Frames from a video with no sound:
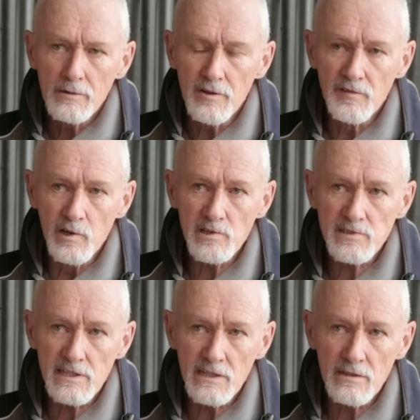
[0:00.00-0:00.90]
The
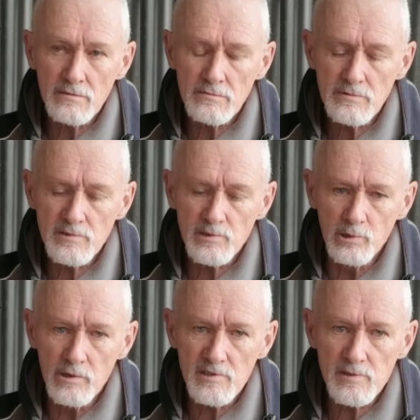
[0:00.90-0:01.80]
first
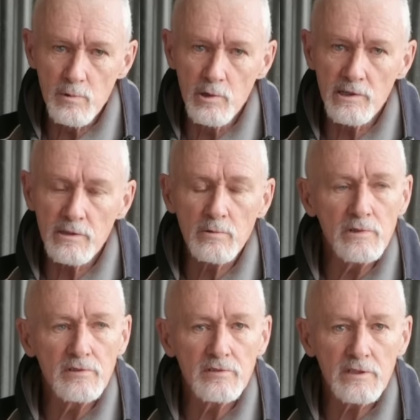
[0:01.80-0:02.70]
story this morning
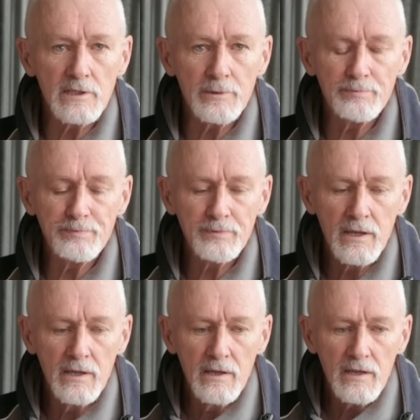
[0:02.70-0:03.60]
was
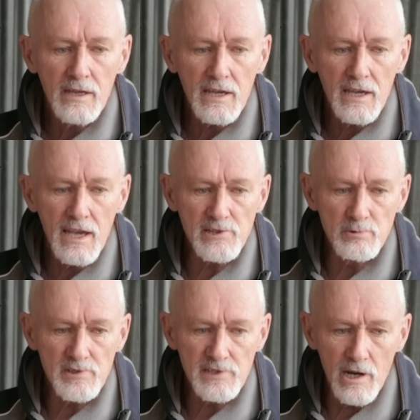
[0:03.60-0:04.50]
as a
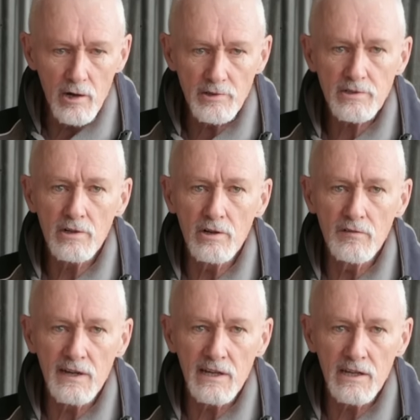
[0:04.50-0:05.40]
result
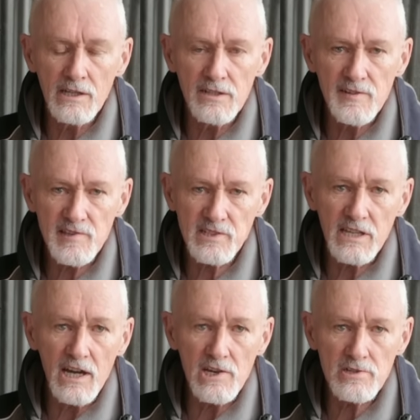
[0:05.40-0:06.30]
of an
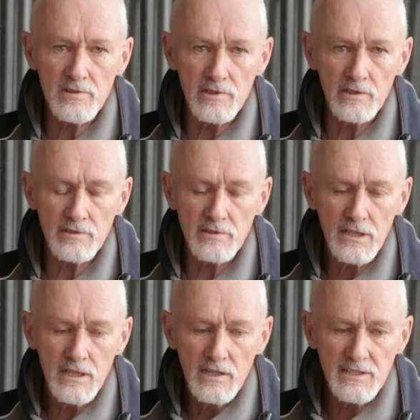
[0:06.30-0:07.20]
investigation that
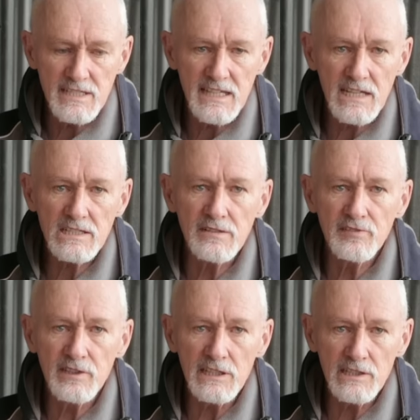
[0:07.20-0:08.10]

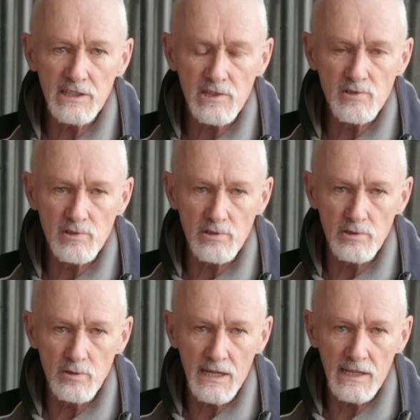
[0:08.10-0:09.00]
detectives did
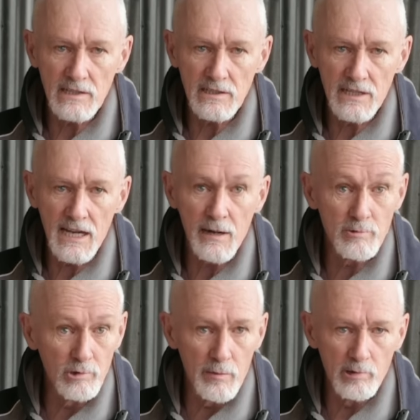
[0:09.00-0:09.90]
into an armed
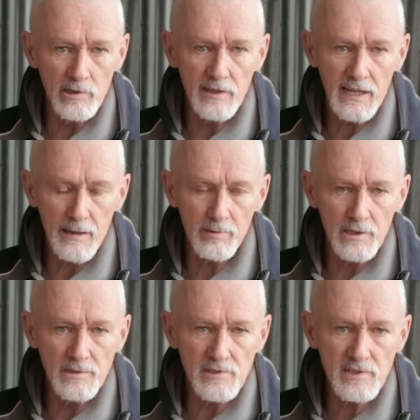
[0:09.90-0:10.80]
robbery that happened
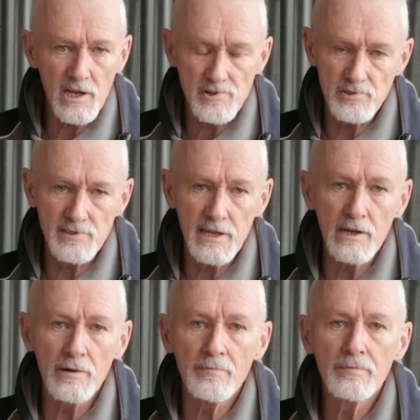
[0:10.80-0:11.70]
in this country
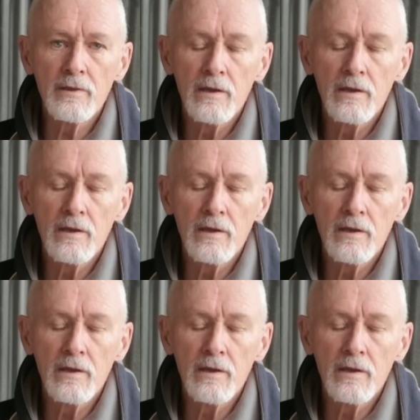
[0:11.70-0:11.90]
town.